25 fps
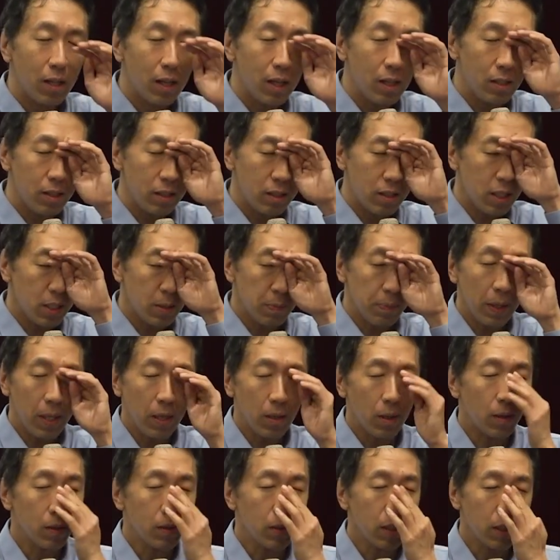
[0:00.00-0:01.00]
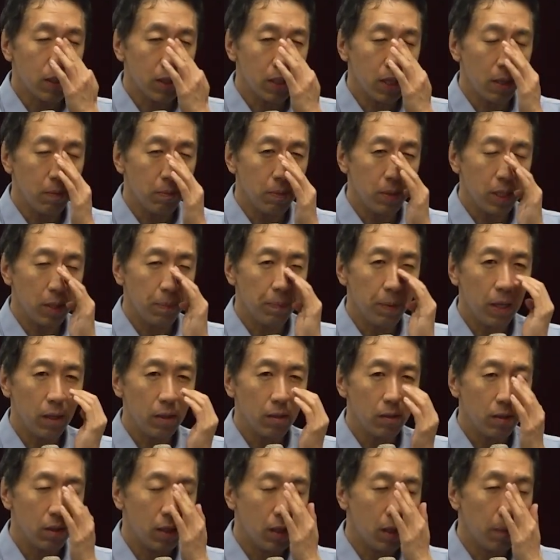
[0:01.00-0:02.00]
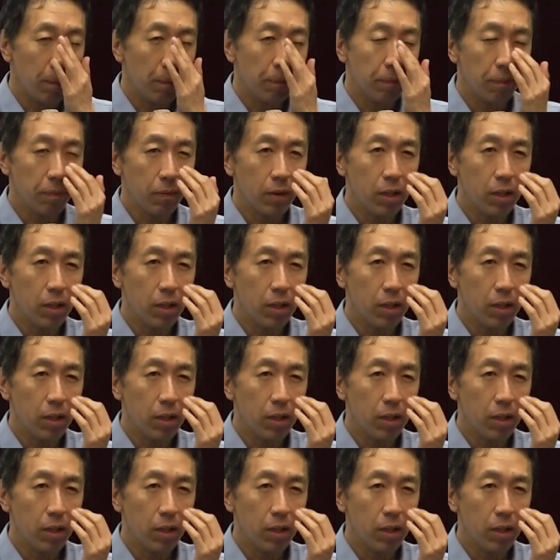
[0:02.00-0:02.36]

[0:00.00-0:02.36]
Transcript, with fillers: uh, despite all the excitement about um,